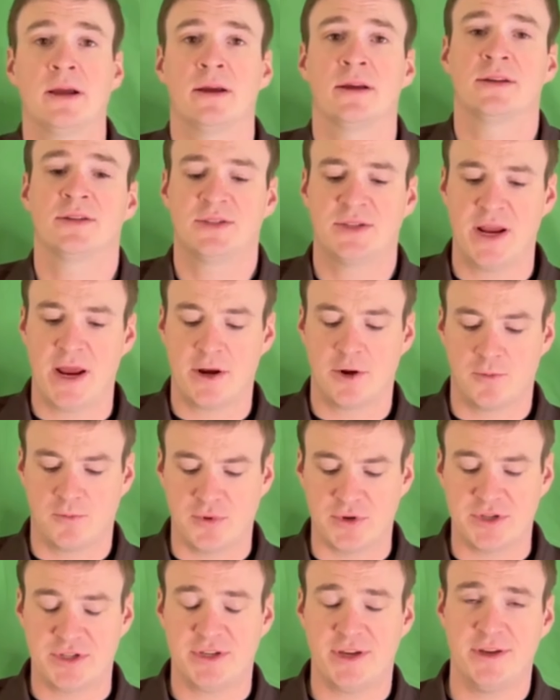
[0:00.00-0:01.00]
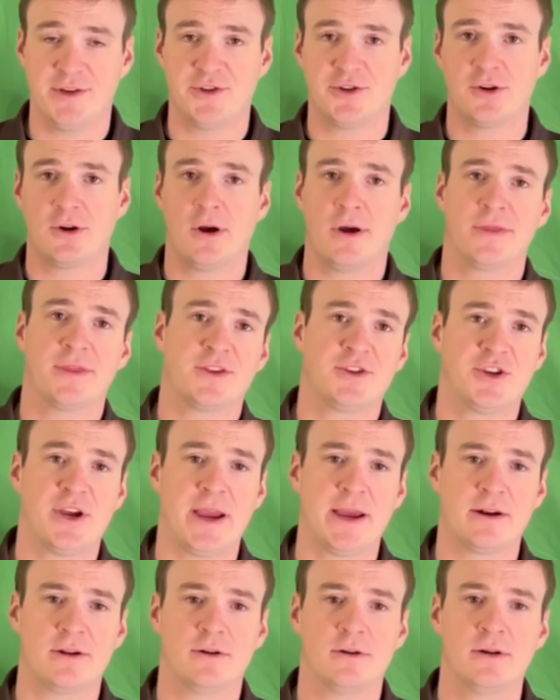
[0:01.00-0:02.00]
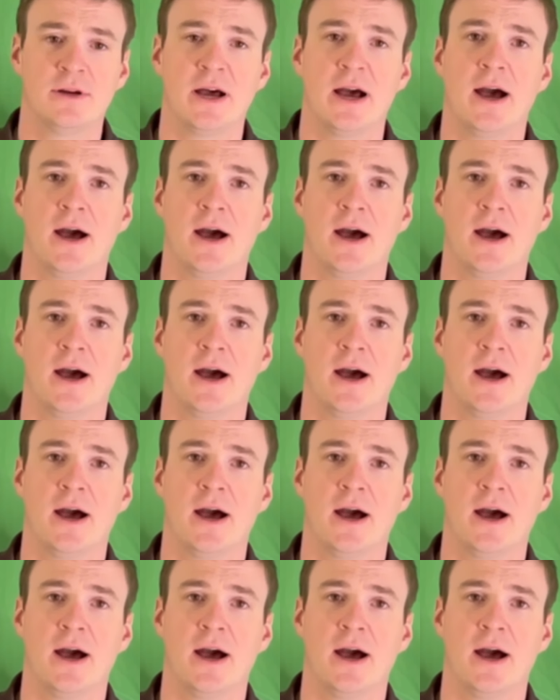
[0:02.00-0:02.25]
standard procedure on the channel,